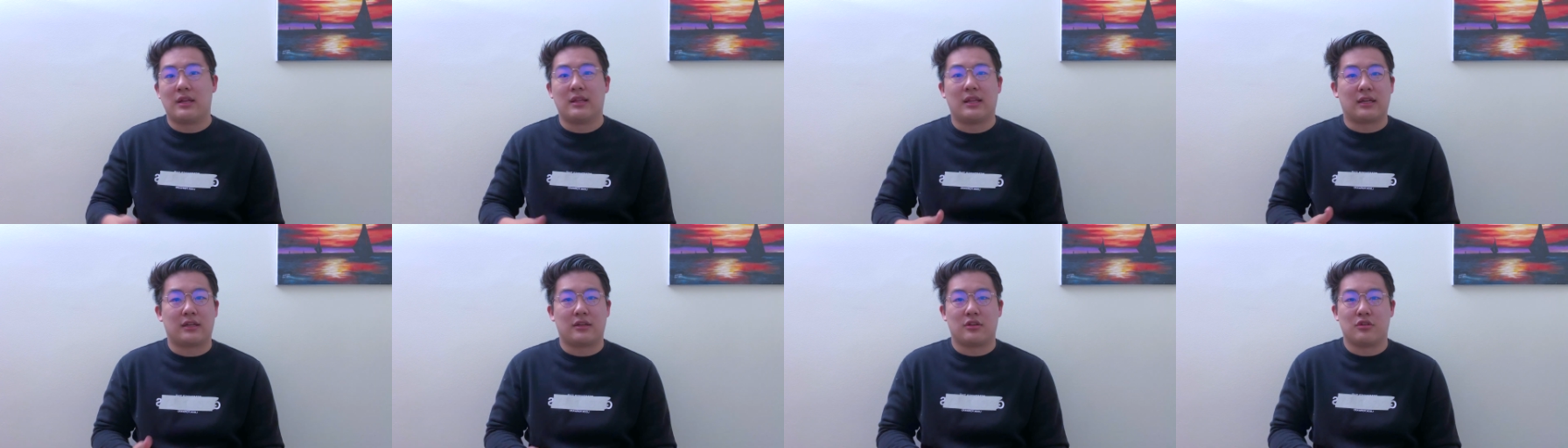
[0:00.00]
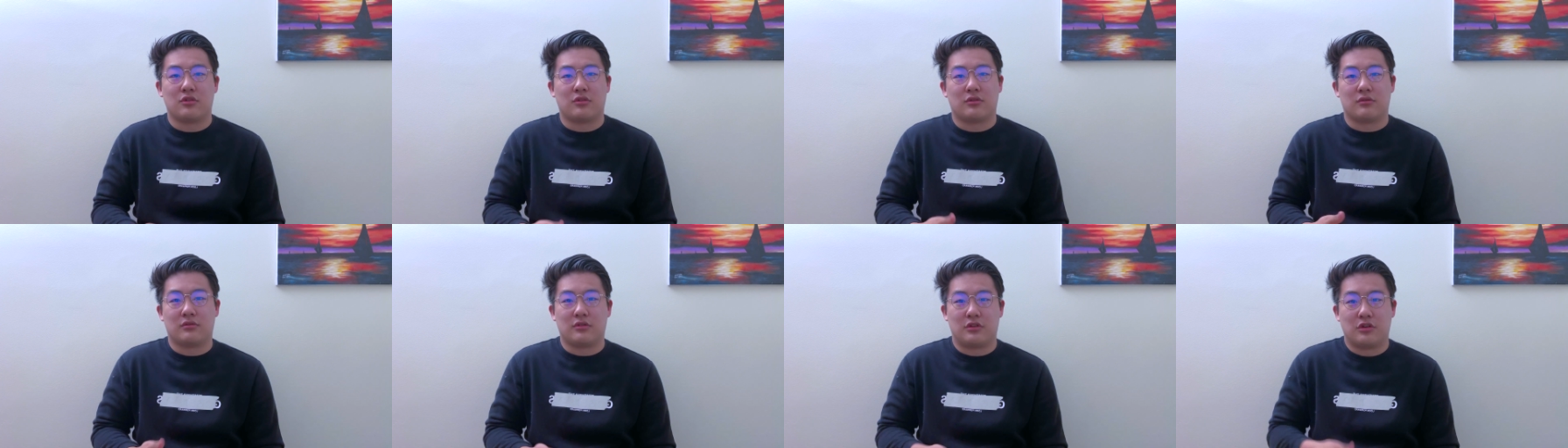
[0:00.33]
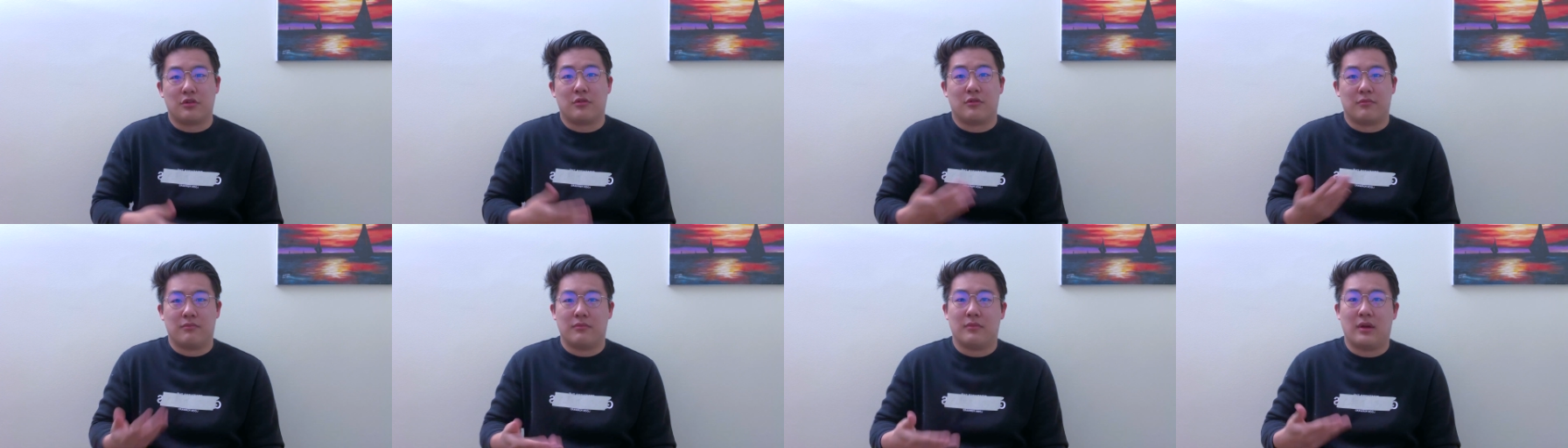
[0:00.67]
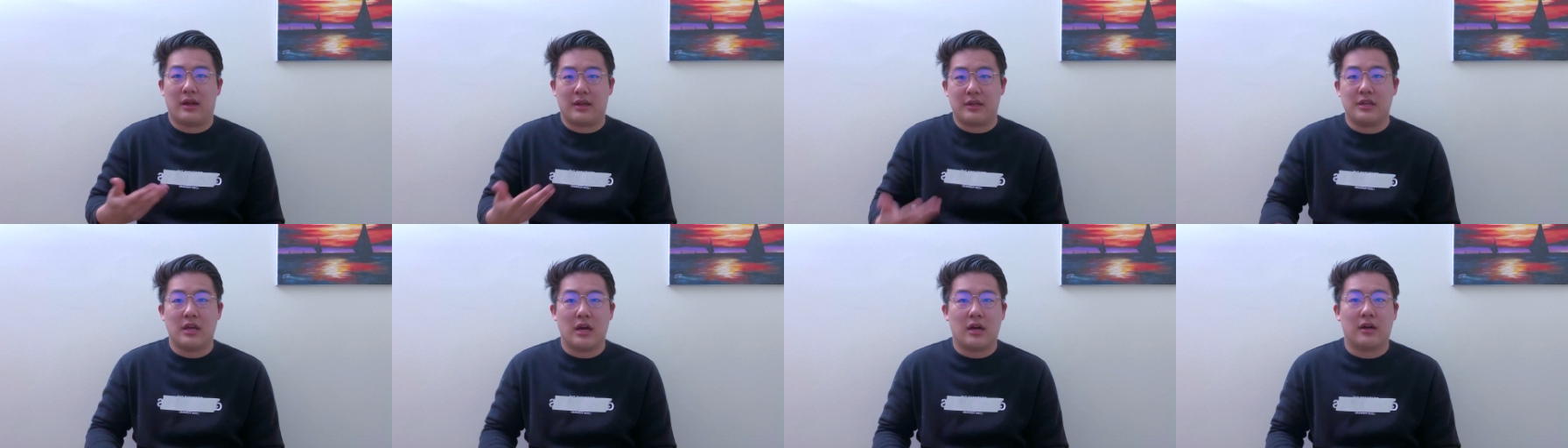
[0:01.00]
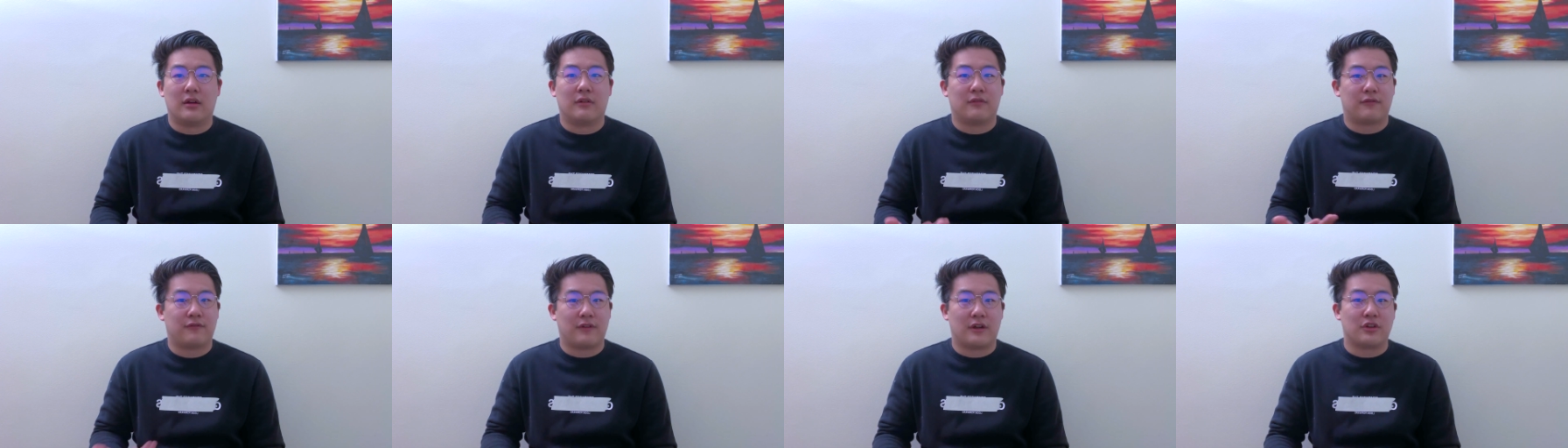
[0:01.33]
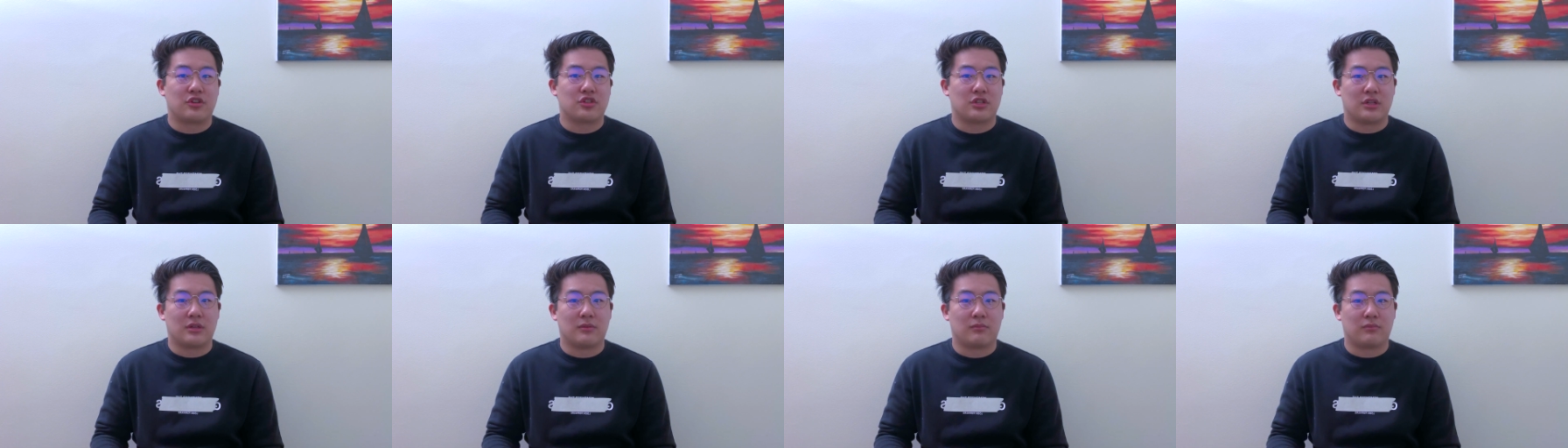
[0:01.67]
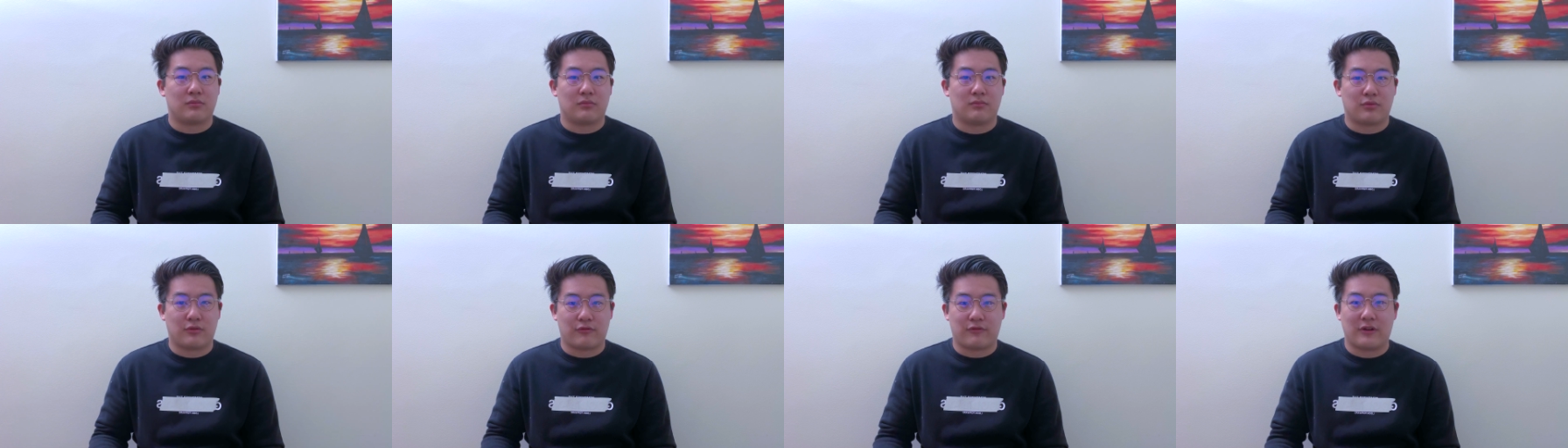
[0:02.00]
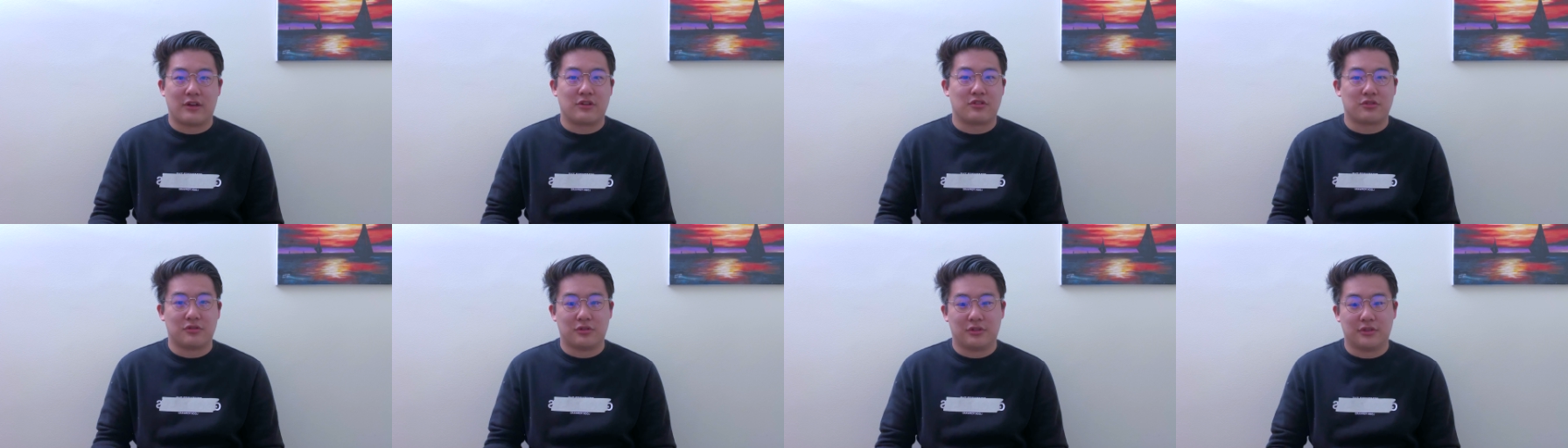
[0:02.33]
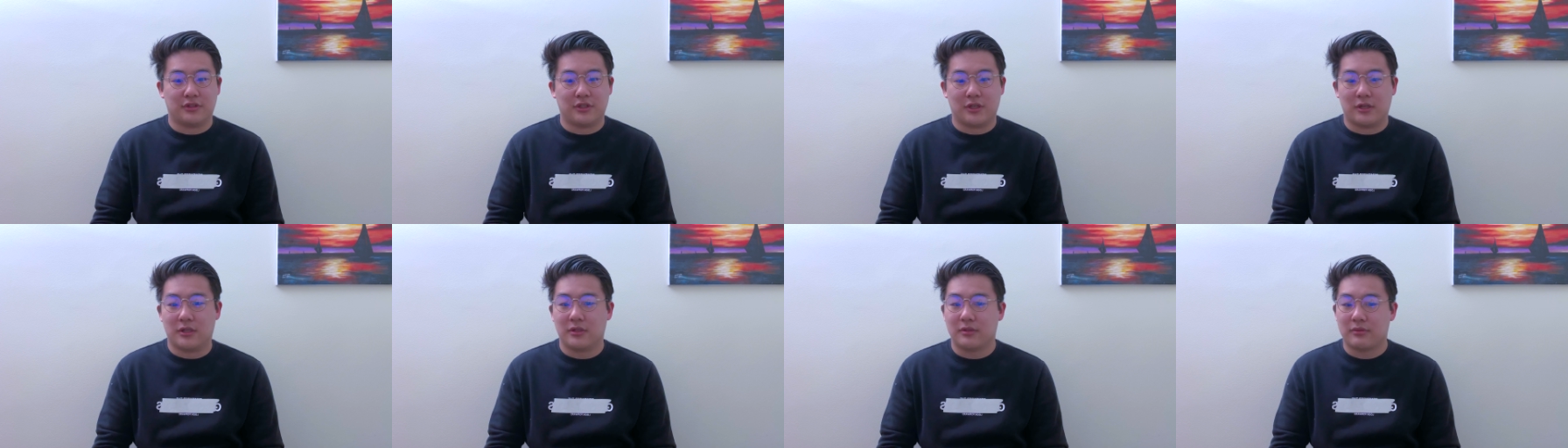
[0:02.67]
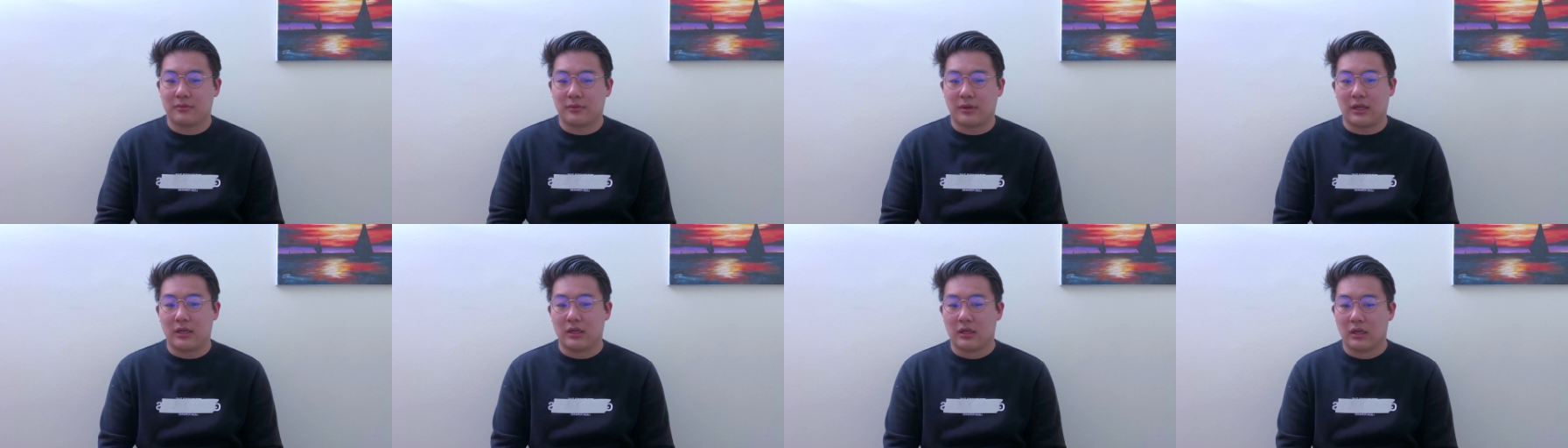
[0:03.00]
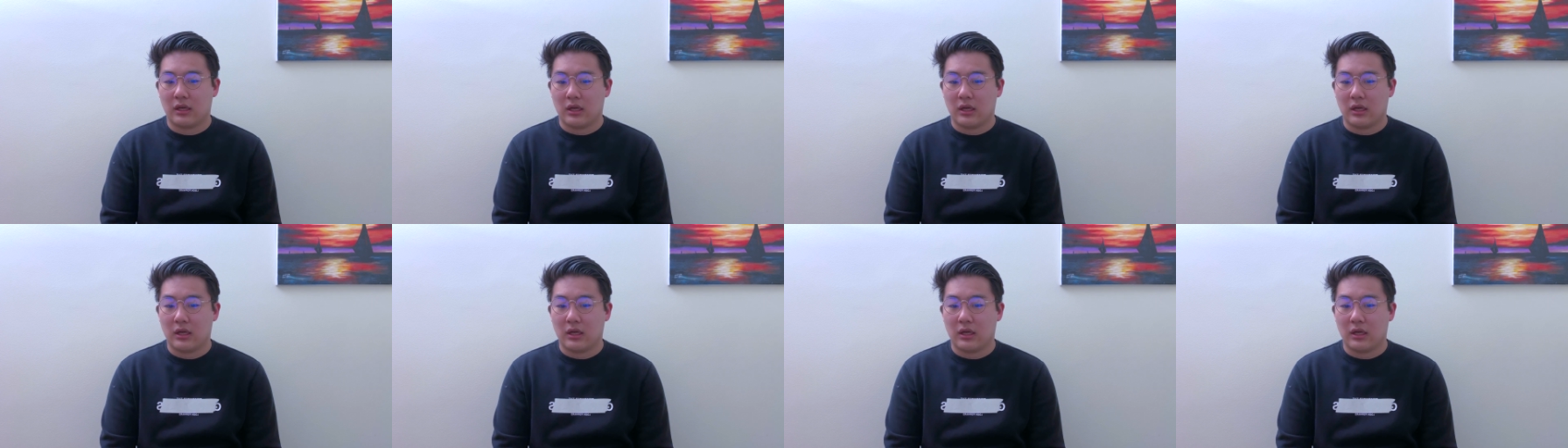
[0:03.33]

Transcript: Like you're, you're a young functioning professional adult, right?